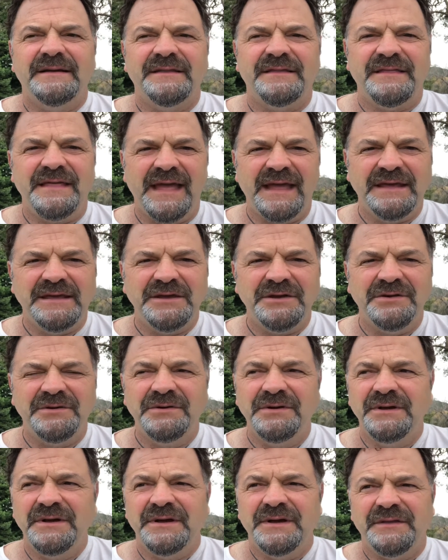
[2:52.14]
Thank
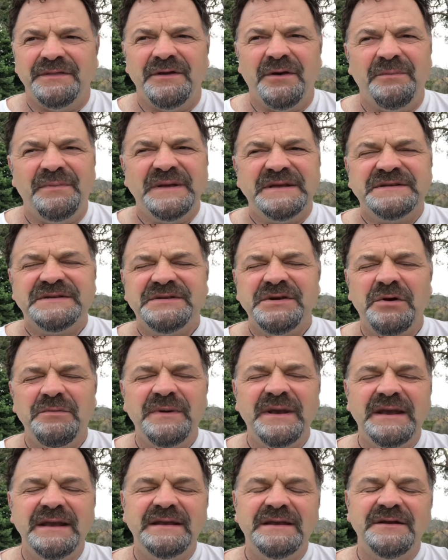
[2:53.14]
you. There'll be so
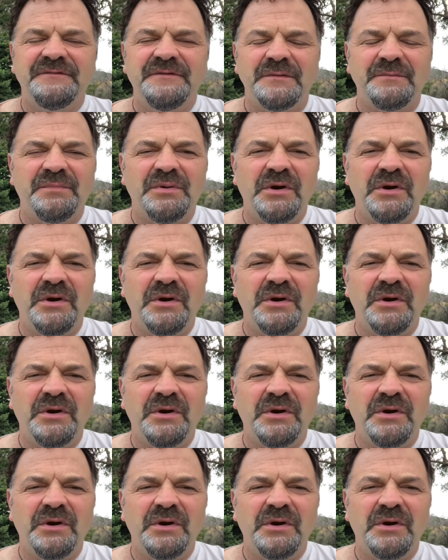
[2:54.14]
many different